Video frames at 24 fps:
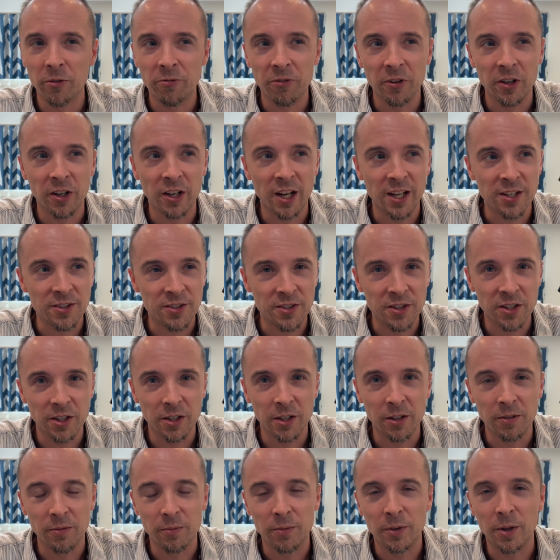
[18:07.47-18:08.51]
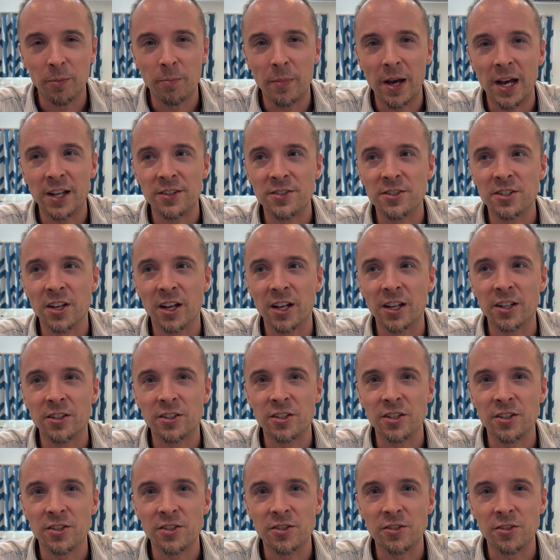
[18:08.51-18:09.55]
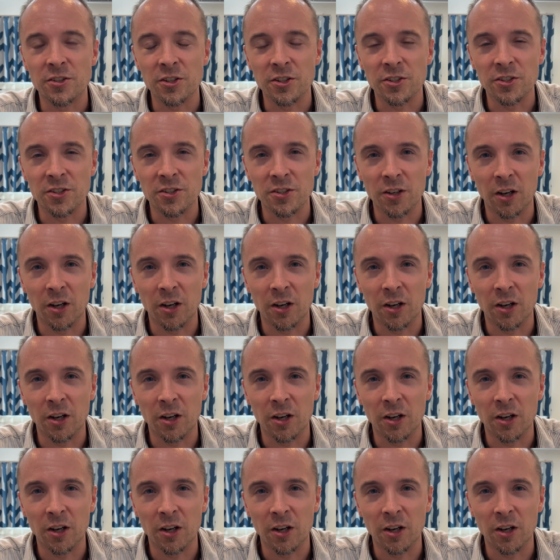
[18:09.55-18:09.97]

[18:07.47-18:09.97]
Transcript: Griffin as the mad scientist,